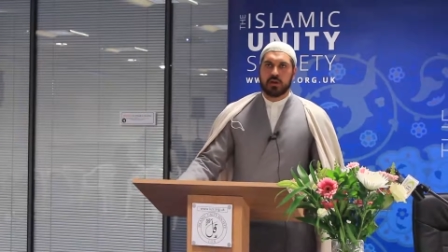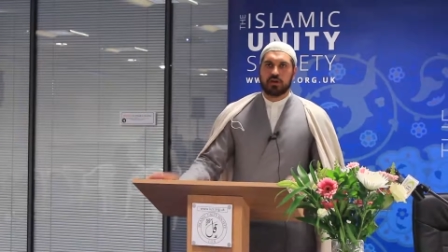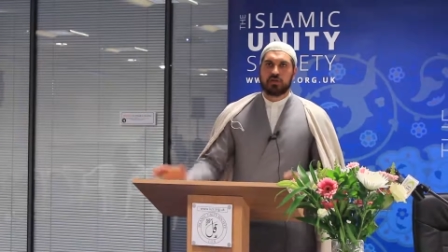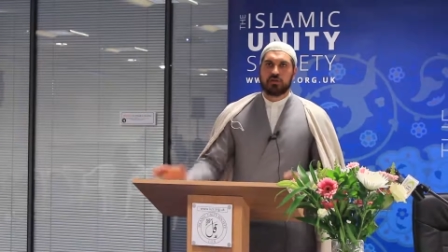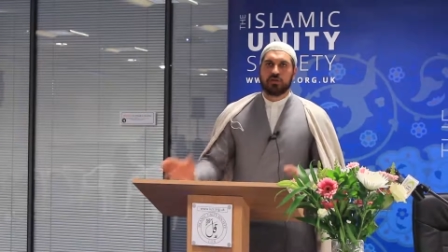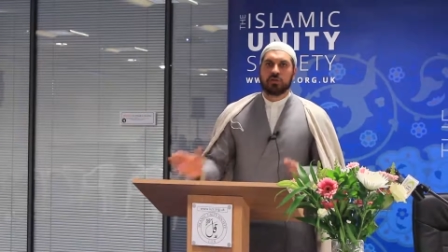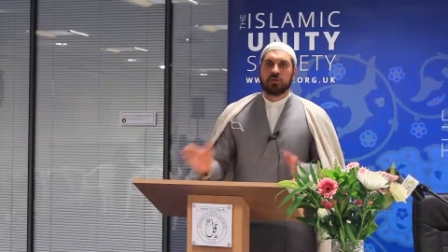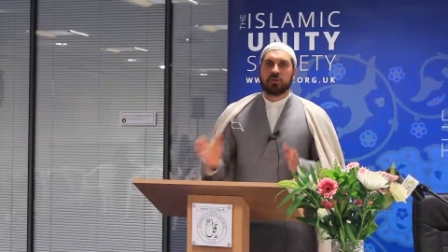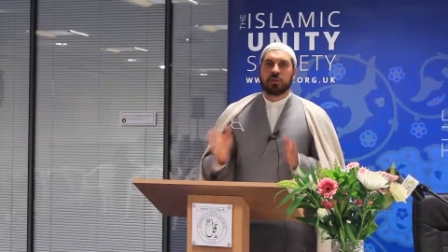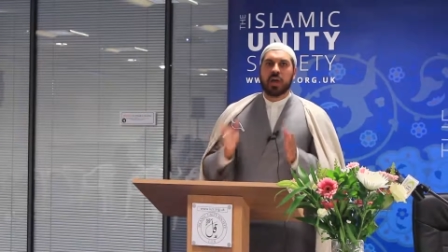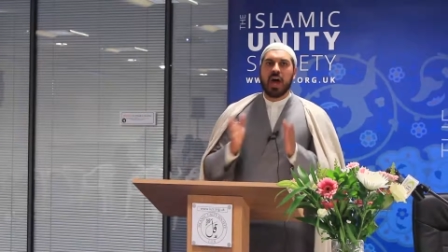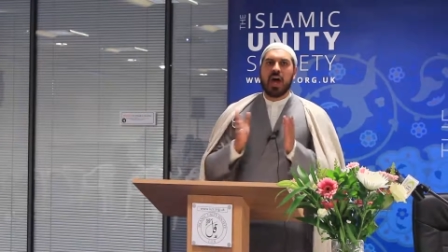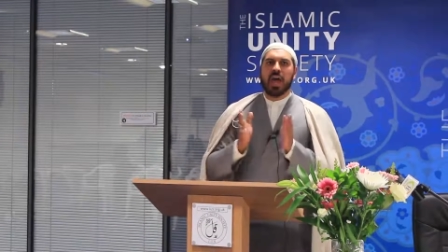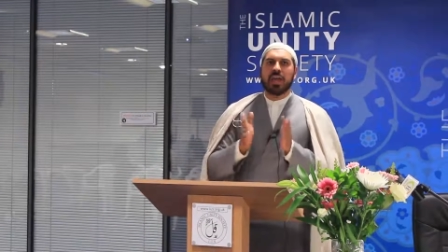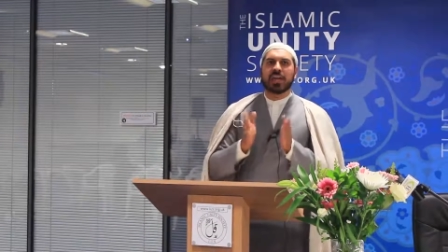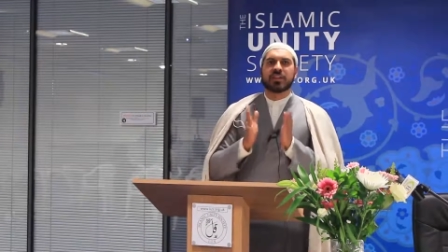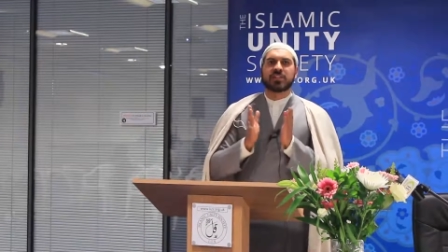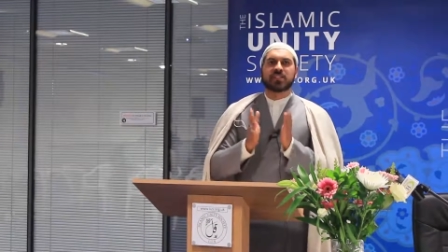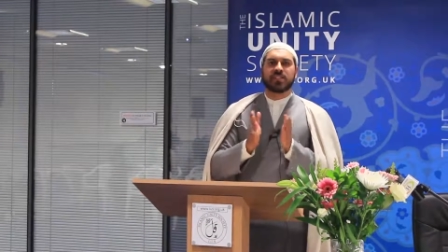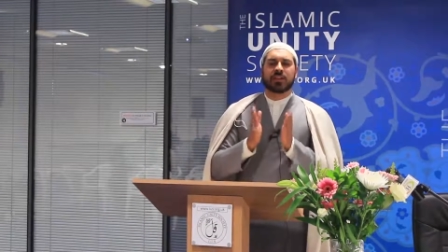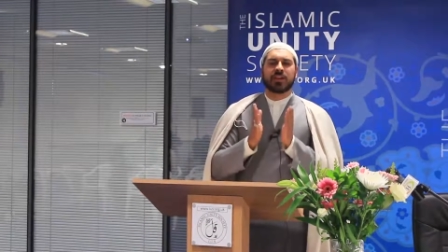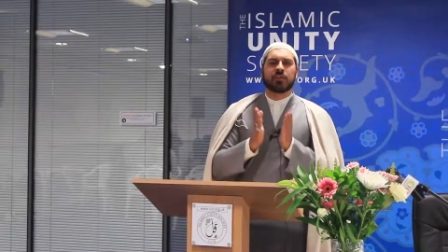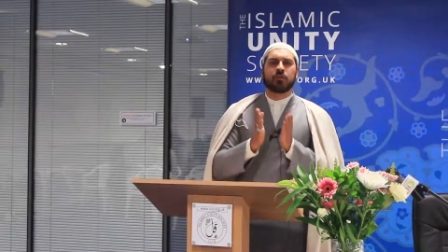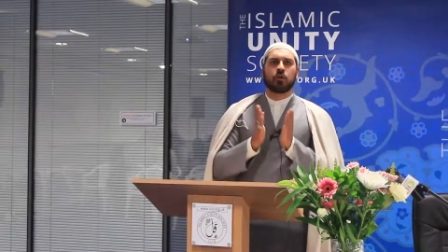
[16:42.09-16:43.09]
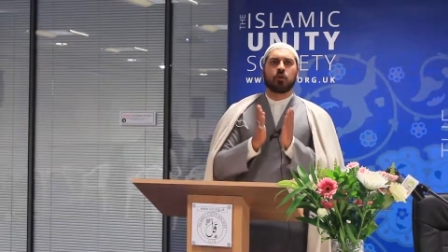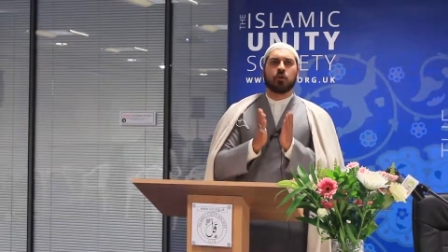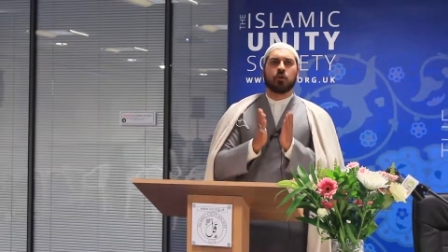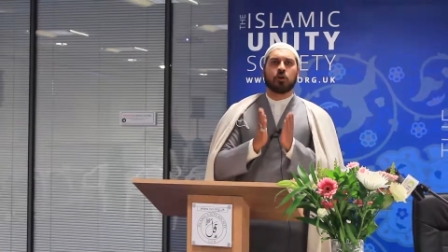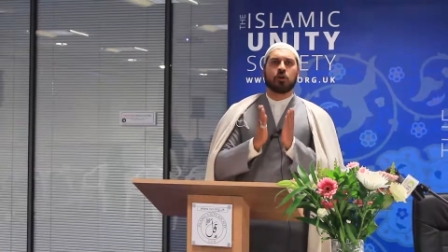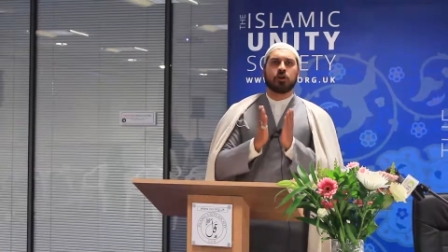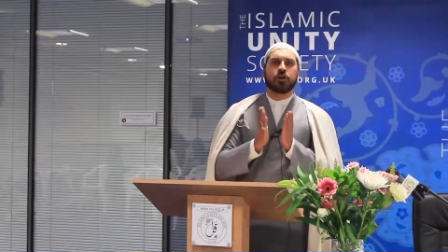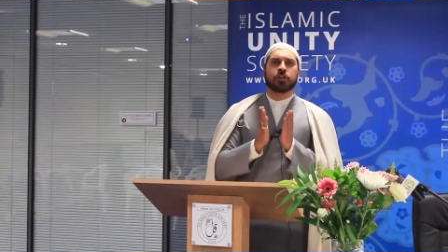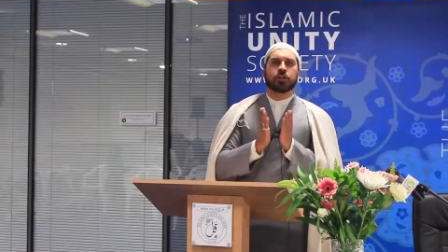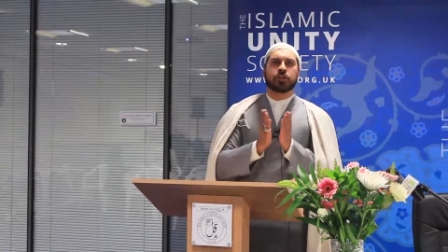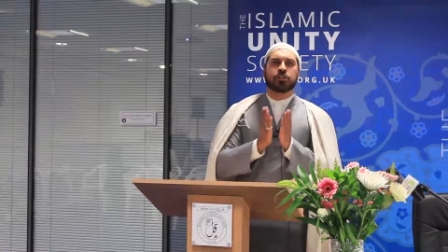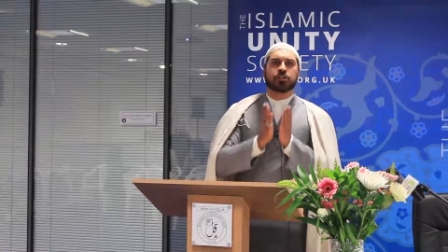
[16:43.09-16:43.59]
Unite in
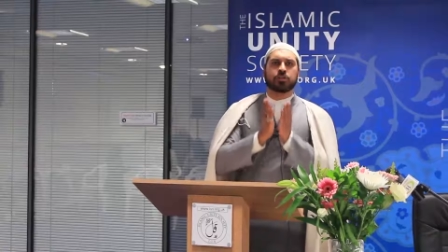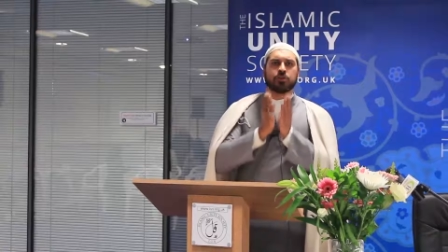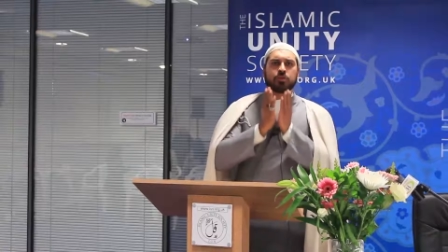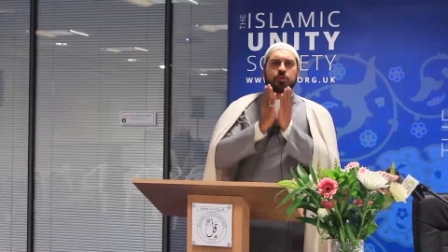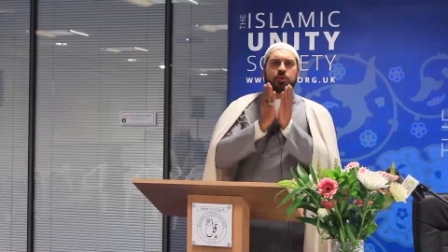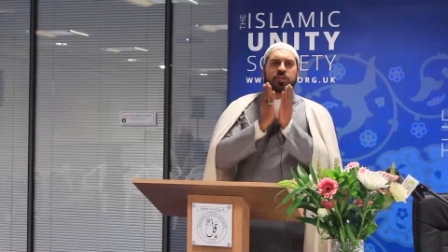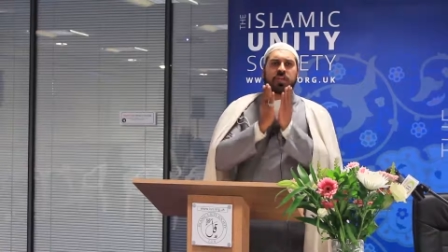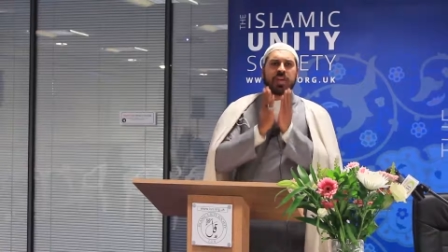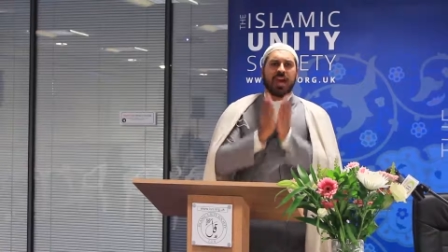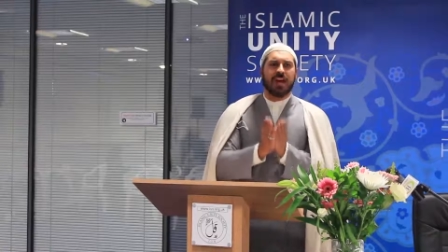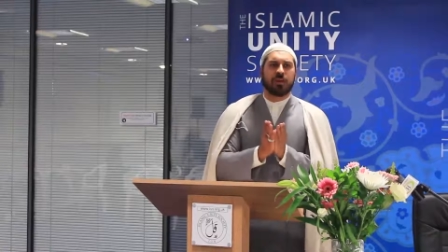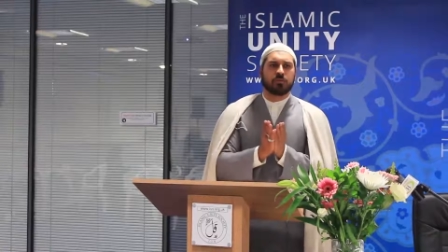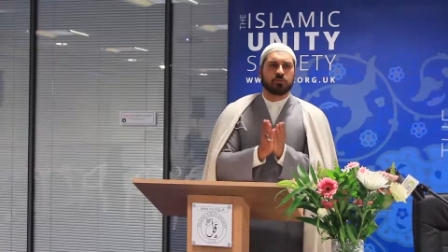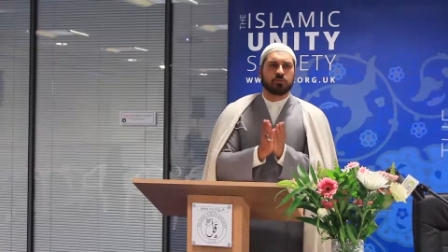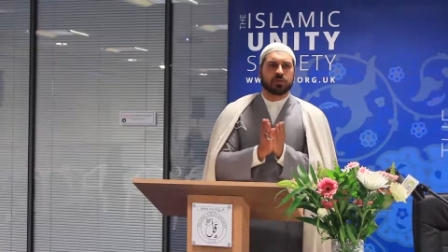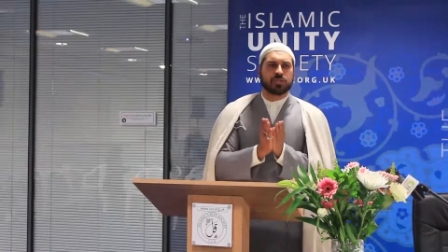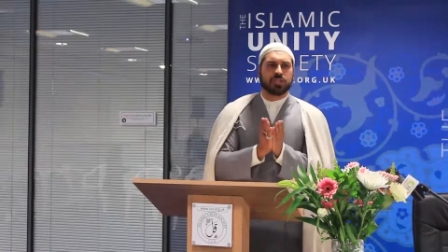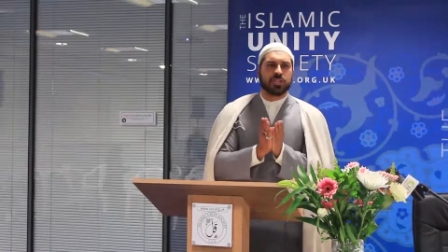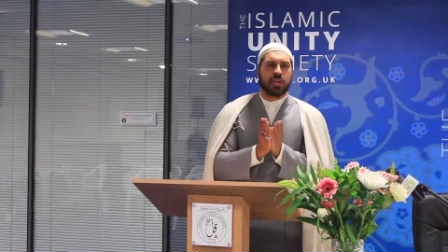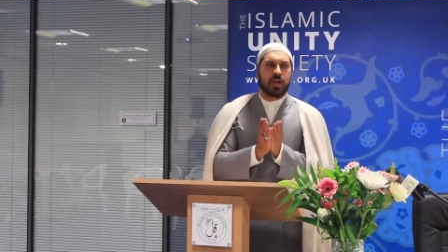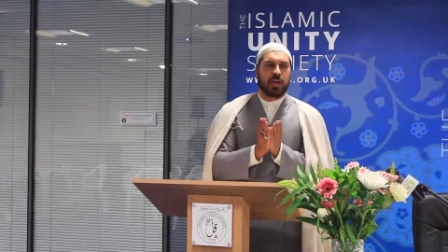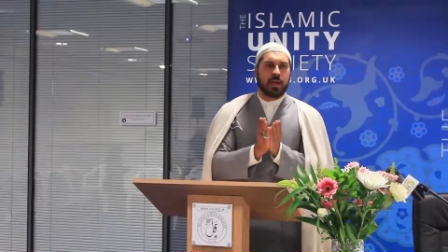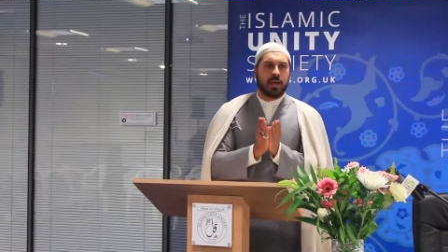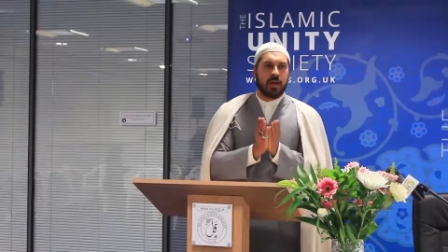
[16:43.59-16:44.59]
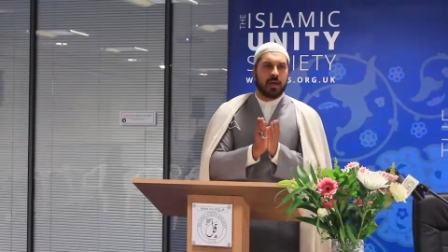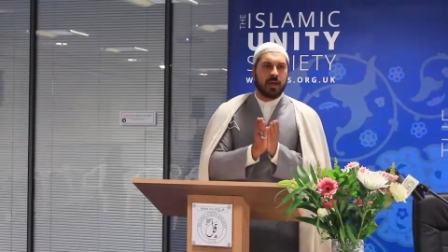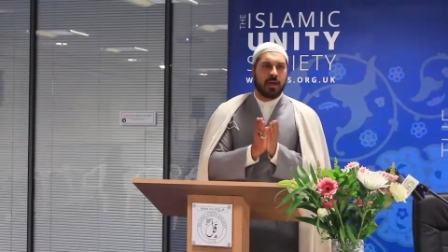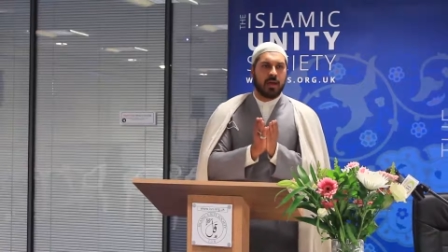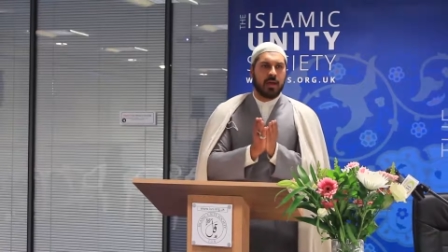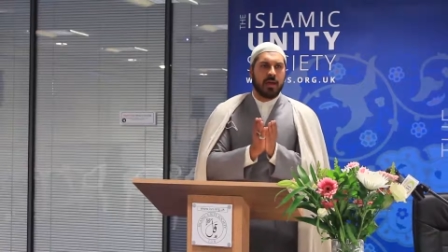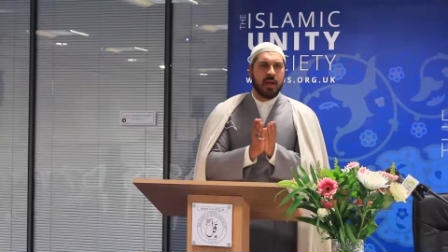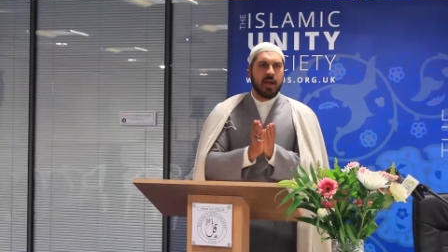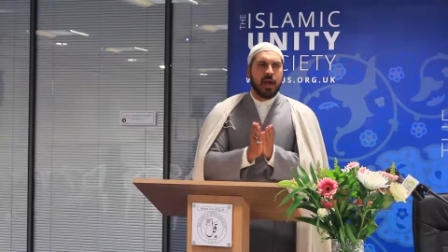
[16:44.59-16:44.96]
order to counter